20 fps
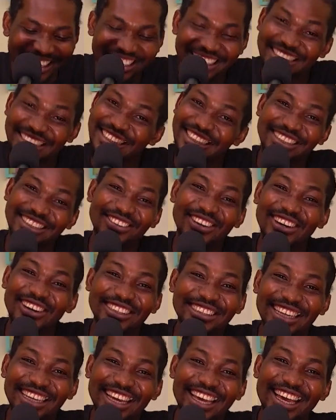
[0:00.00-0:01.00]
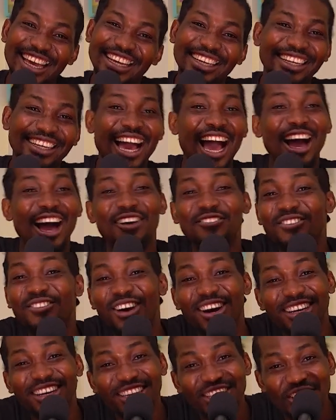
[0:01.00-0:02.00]
this world, there, eh, have
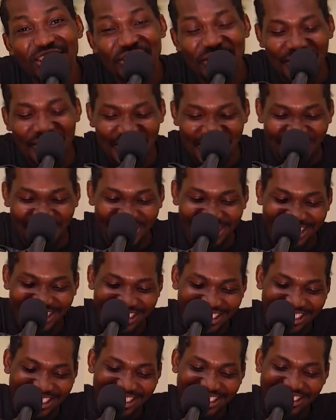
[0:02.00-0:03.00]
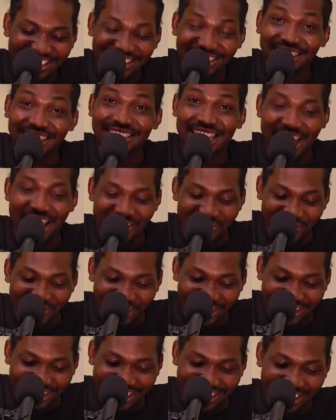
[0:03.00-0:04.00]
money, oh. just have
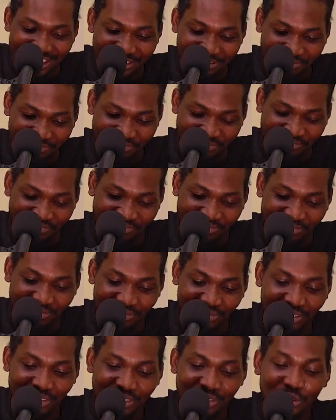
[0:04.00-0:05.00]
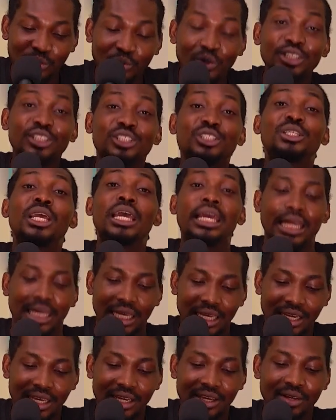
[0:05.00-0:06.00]
money. Mm. Which day
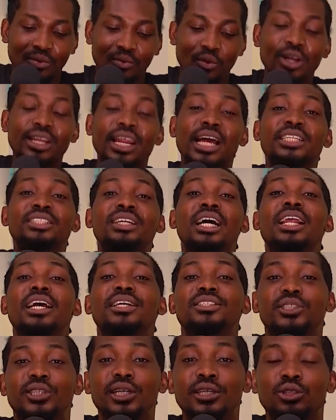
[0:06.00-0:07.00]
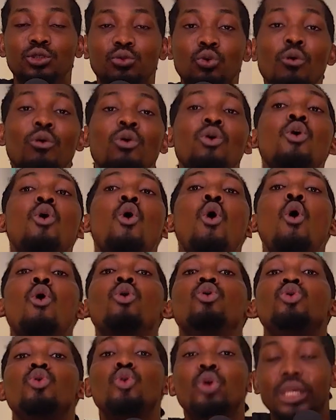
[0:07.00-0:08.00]
one Nigerian exchange go
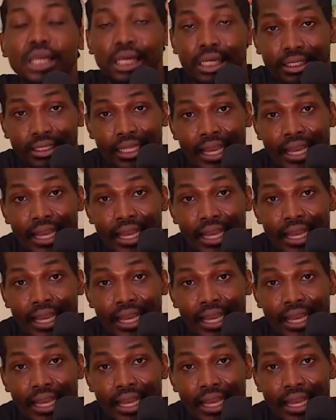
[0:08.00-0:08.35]
look in the